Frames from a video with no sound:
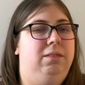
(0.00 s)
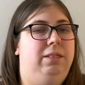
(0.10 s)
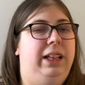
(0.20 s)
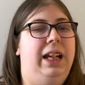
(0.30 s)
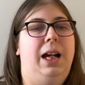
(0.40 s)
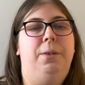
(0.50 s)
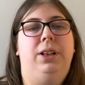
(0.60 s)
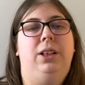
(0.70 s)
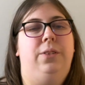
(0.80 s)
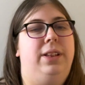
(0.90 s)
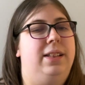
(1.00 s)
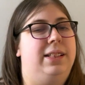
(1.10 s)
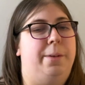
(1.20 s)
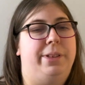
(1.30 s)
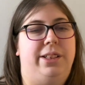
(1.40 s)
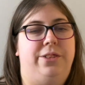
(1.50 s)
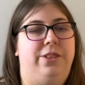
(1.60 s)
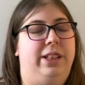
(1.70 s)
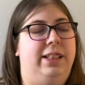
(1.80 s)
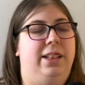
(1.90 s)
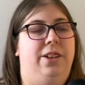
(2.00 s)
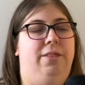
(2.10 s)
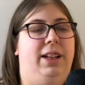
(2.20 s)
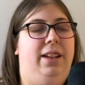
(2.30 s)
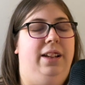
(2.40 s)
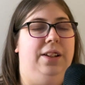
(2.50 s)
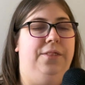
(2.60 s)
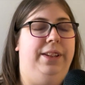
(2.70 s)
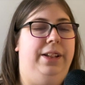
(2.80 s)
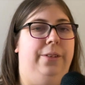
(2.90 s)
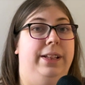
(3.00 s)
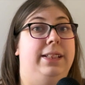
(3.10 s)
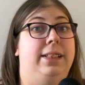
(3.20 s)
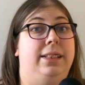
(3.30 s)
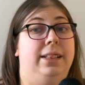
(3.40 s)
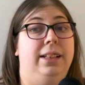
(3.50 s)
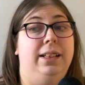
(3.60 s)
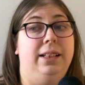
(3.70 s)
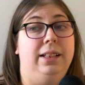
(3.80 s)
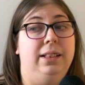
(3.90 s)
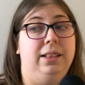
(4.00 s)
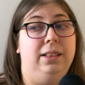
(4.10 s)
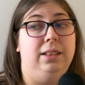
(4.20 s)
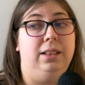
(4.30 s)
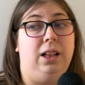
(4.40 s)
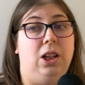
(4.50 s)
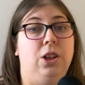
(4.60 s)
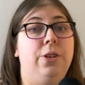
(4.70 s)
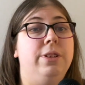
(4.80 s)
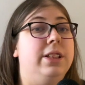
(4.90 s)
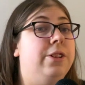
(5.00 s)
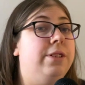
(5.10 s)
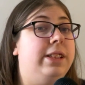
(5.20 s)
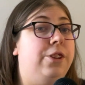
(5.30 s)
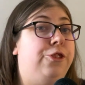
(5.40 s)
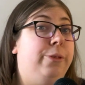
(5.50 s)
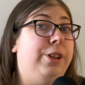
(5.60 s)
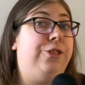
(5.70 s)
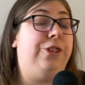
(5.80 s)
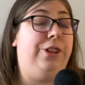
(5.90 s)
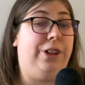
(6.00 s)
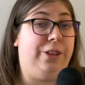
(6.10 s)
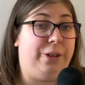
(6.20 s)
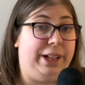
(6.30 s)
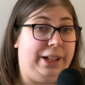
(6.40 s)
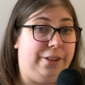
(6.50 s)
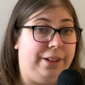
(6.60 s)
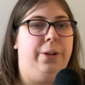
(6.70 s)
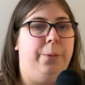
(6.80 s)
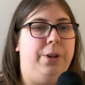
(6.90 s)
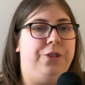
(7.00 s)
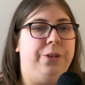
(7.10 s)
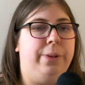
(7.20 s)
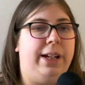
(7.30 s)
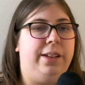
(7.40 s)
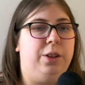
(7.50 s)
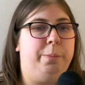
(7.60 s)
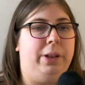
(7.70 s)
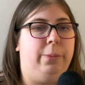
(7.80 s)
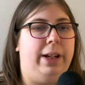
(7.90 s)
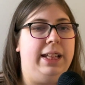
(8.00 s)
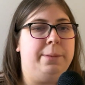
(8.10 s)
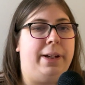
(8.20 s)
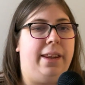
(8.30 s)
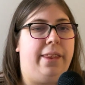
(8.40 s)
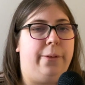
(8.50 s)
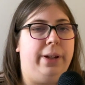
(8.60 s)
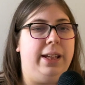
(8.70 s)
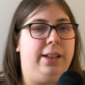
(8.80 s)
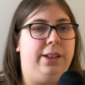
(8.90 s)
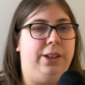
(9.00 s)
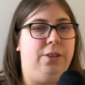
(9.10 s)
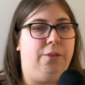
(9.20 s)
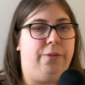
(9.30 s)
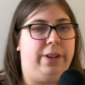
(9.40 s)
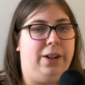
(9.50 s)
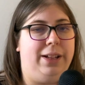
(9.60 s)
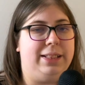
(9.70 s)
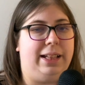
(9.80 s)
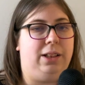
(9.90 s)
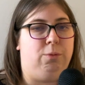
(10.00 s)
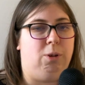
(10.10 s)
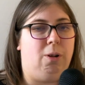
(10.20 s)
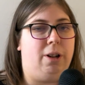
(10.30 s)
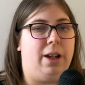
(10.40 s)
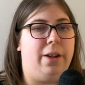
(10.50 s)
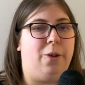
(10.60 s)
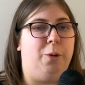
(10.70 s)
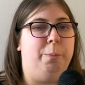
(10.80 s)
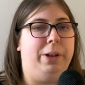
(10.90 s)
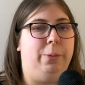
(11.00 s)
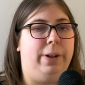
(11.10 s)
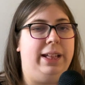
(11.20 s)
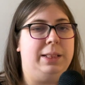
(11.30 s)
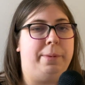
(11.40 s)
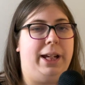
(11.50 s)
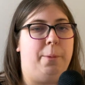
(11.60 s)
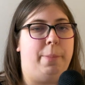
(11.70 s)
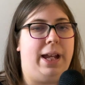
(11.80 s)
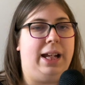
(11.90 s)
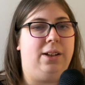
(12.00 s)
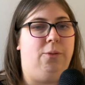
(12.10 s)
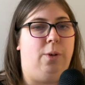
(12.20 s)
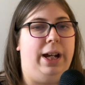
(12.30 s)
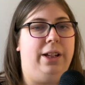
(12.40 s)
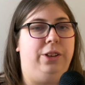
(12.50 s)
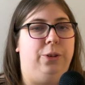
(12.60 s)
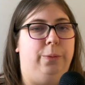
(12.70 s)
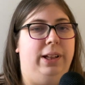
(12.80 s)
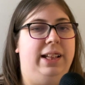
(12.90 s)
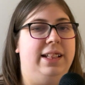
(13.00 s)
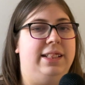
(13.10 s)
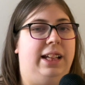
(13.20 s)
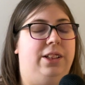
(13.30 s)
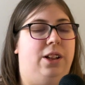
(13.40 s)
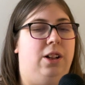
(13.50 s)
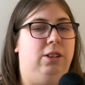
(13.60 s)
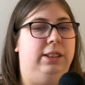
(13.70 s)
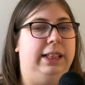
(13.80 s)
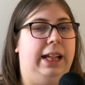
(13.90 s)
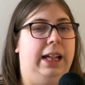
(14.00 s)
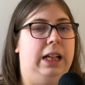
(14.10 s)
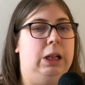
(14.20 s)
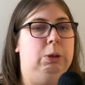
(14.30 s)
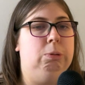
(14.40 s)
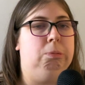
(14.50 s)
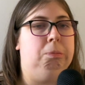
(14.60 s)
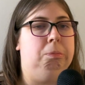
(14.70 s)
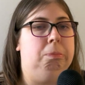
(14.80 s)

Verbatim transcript: Yeah, I'm gonna go with the stepsisters like Cinderella, even though it's a lose lose situation all around. Would you rather be raised by three cute fairies like Aurora or be raised by a pack of wild gorillas like Tarzan? Ooh.